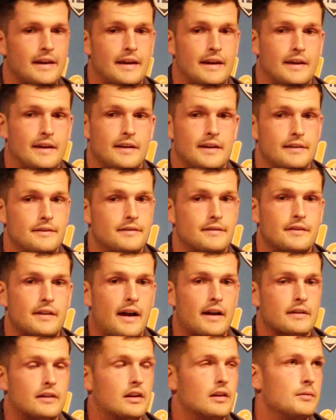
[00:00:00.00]
He
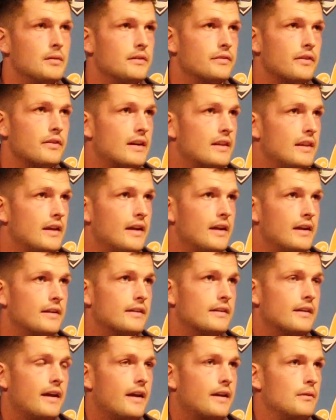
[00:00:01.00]
got QB friendly,
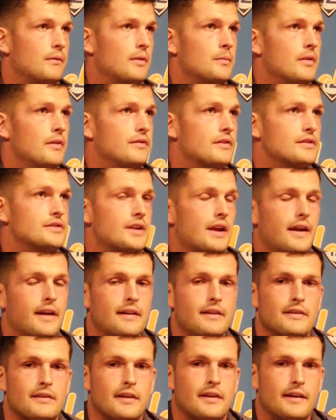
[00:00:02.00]
and, and we moved the
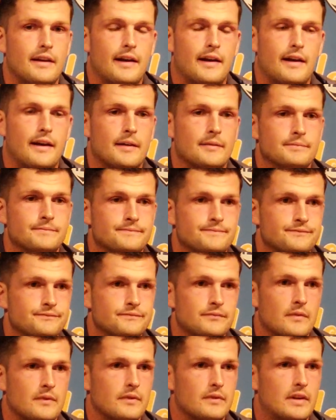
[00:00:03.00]
chains, and um,
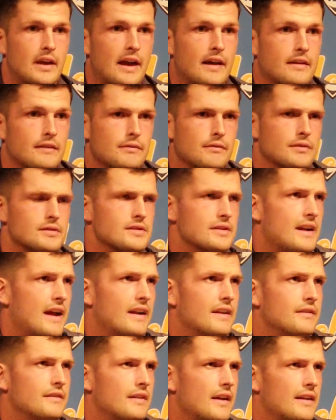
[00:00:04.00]
yeah, it was a
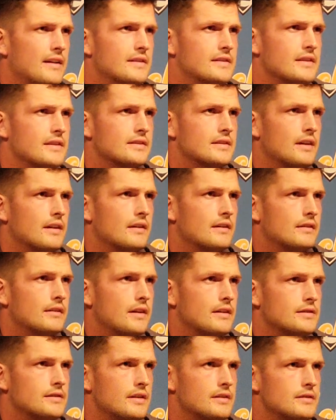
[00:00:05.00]
90, 96 yard
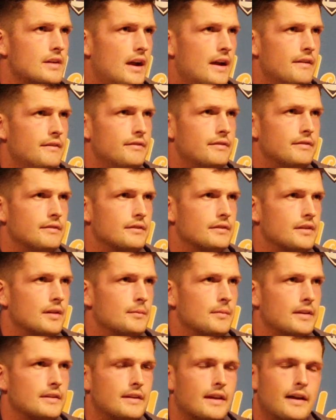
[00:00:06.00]
touchdown drive or
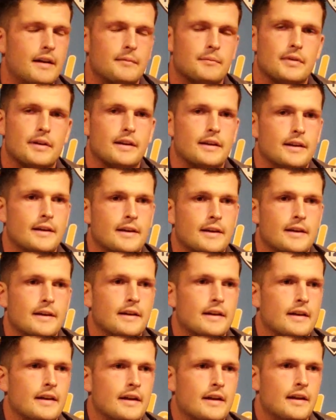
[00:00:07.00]
something like that. But
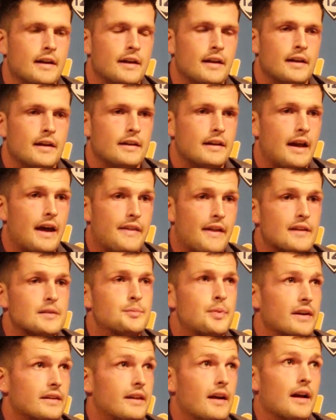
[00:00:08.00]
yeah, that's
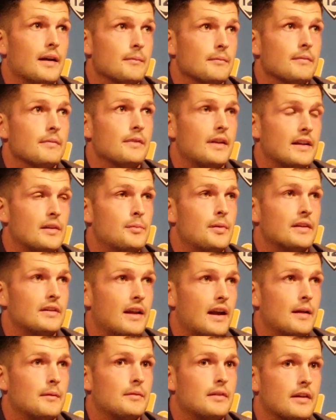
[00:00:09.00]
big time. That's big
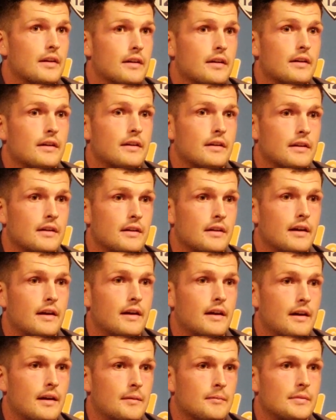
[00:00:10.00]
time to
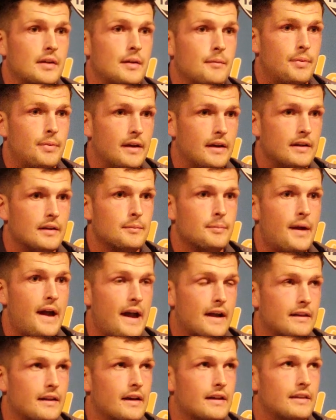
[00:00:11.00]
um, pinned
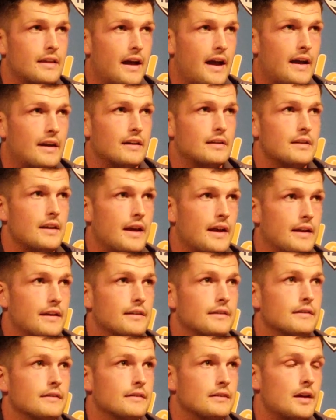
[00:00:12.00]
back like that and
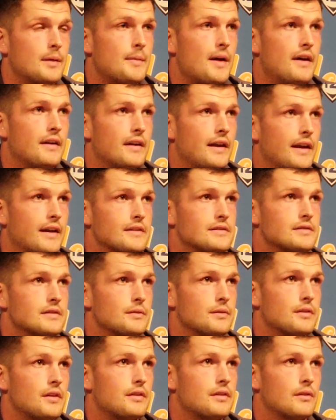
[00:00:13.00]
then come out and answer
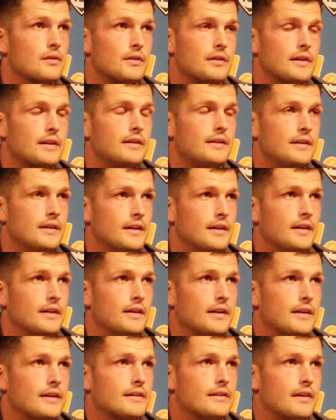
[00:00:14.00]
with authority
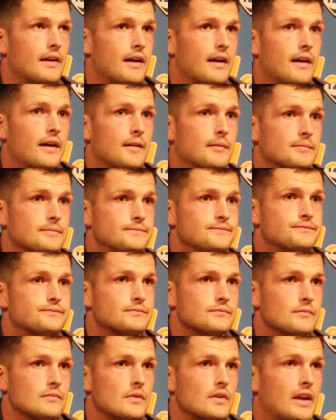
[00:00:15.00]
is um,
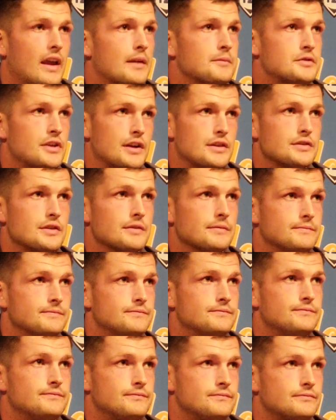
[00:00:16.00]
game changer.
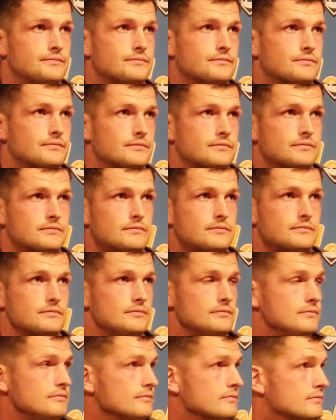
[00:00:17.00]

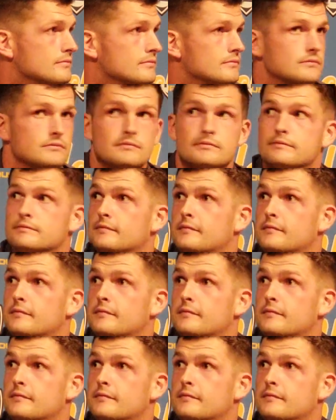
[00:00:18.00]
Thank you, welcome.